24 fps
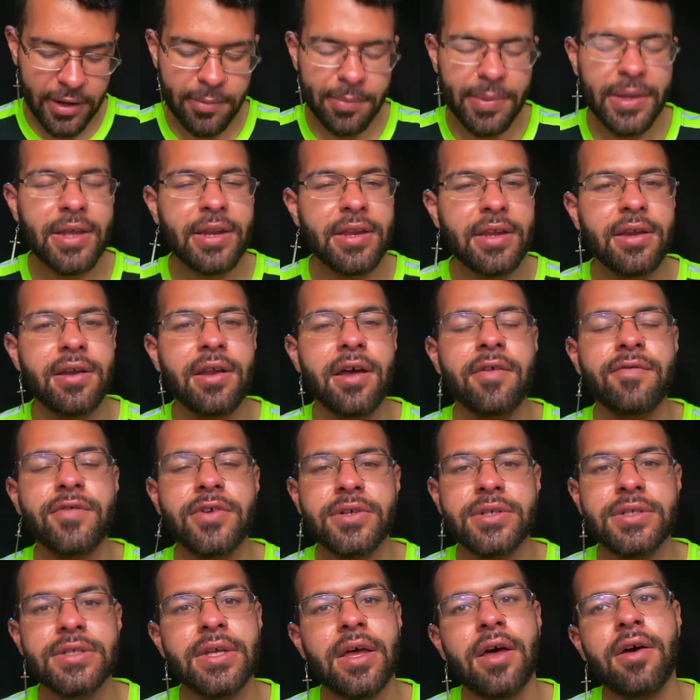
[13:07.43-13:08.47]
opinion of
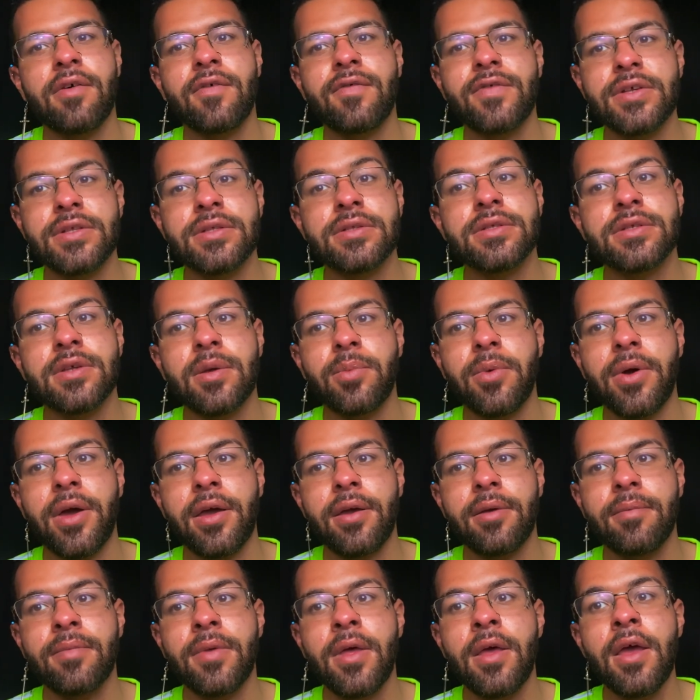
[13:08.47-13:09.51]
yourself in some
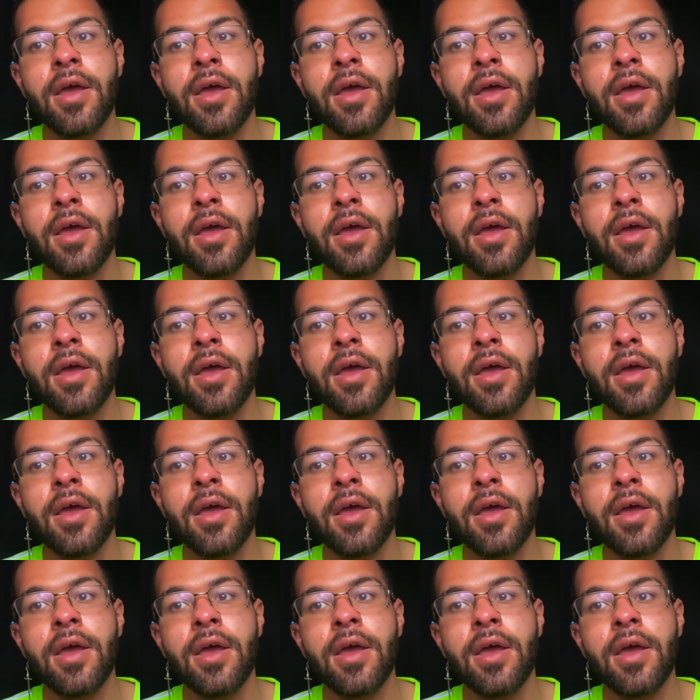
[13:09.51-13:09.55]
way